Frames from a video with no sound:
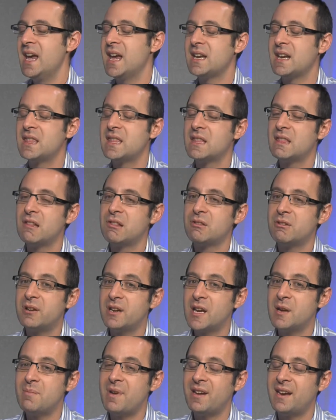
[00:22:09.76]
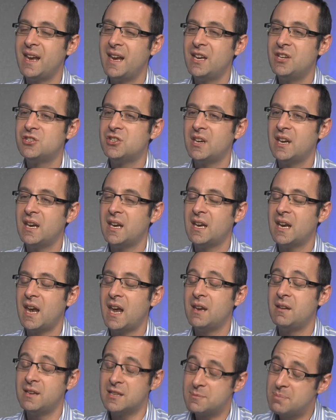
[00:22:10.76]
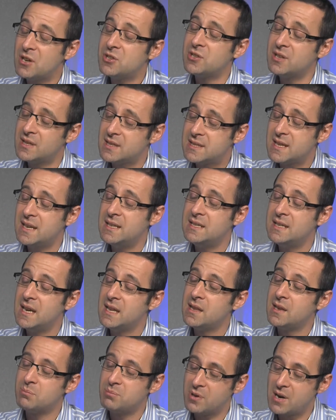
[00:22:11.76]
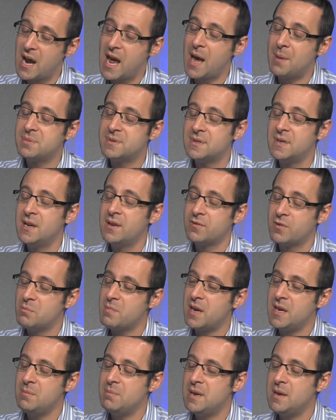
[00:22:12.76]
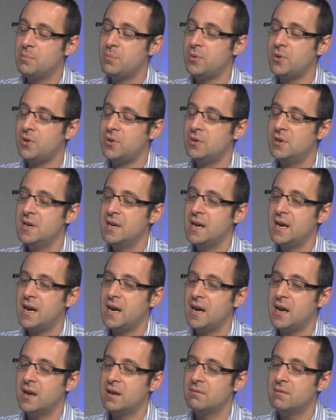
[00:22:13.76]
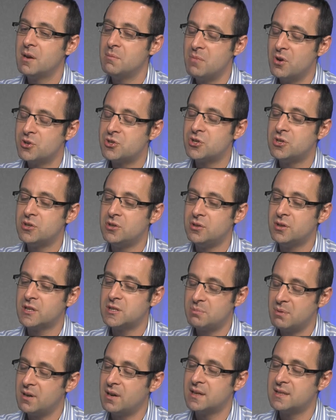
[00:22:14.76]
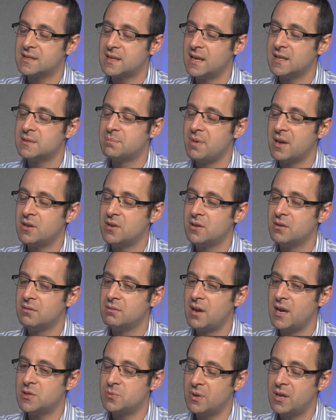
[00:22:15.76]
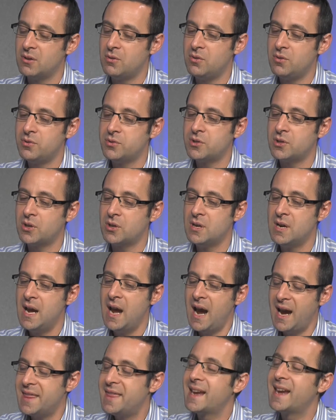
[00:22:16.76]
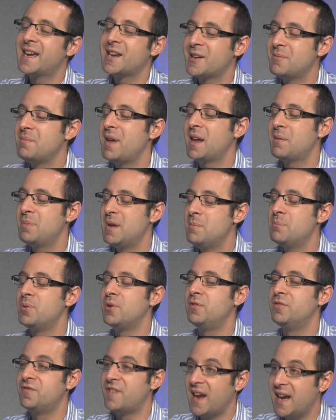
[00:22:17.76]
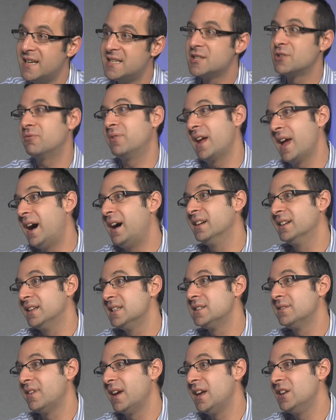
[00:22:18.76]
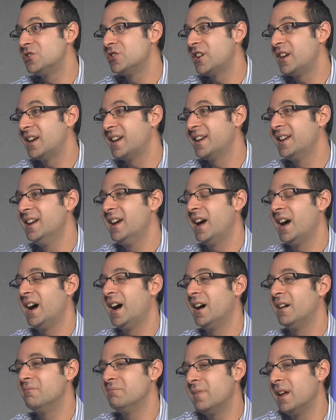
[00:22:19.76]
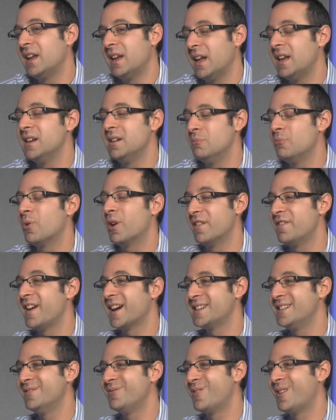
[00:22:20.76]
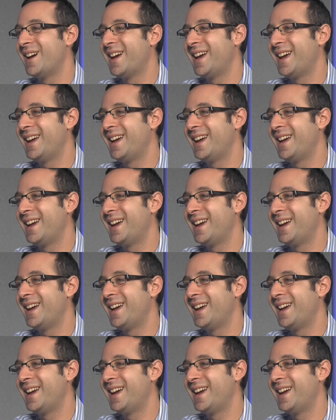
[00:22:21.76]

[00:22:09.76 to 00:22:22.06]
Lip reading: And I think that learning about aging, and especially this idea that perhaps for many people, emotional experience gets better as we get older, I think it can make people face the realities of aging in a more effective way.